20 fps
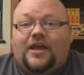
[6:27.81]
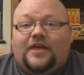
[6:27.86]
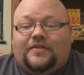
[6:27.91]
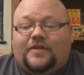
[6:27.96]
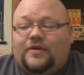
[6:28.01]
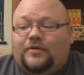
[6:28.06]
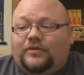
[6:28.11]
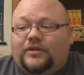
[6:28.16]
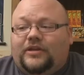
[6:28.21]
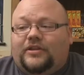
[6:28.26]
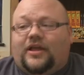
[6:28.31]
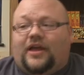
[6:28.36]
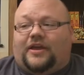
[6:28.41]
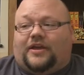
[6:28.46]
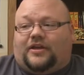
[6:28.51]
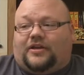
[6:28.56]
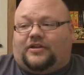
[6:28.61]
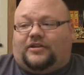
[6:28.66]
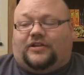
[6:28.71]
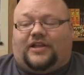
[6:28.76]
The only,
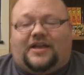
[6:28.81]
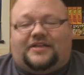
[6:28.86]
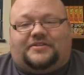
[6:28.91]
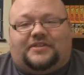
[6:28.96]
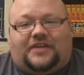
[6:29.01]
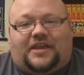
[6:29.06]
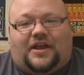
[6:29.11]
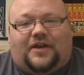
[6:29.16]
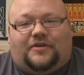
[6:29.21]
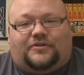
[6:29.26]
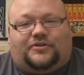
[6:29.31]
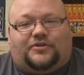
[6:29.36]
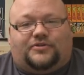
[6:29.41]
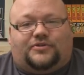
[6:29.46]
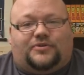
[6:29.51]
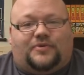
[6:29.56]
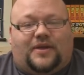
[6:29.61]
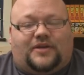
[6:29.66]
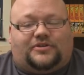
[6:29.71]
like, classic characters who